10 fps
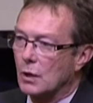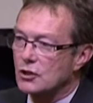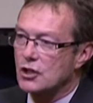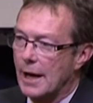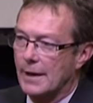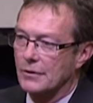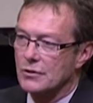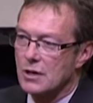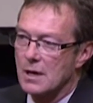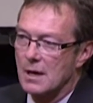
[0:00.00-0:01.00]
will change,
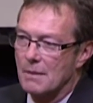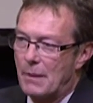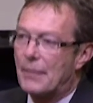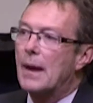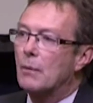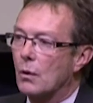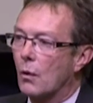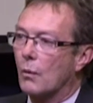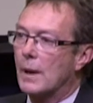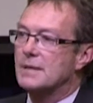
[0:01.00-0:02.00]
but they will
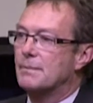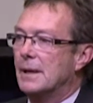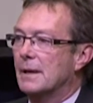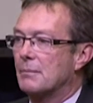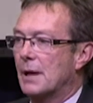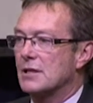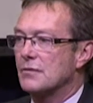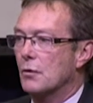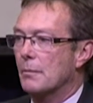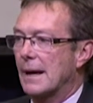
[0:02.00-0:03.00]
always be a place
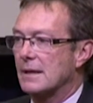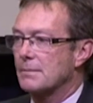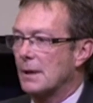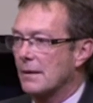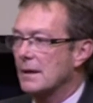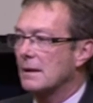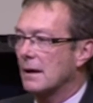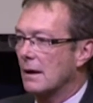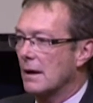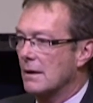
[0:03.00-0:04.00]
for banks. But I think
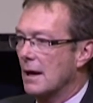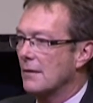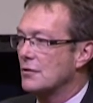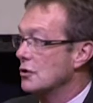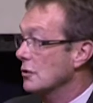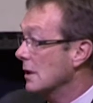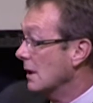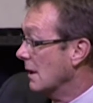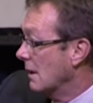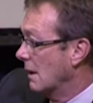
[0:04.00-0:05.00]
they're going to have to,
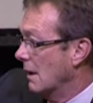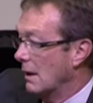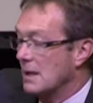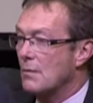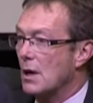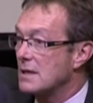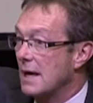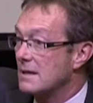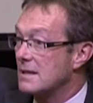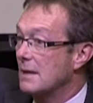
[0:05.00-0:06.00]
as
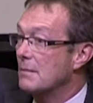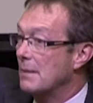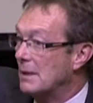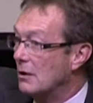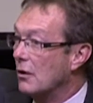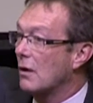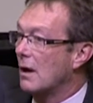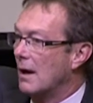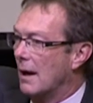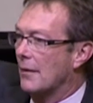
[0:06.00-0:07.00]
Martijn said, maybe look
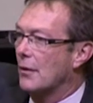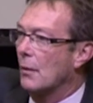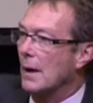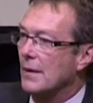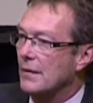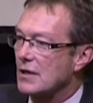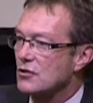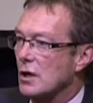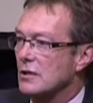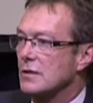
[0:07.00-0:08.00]
at the way that they're
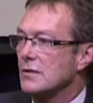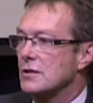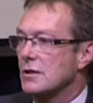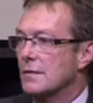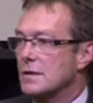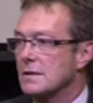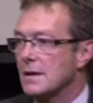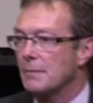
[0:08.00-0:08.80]
structured and the services they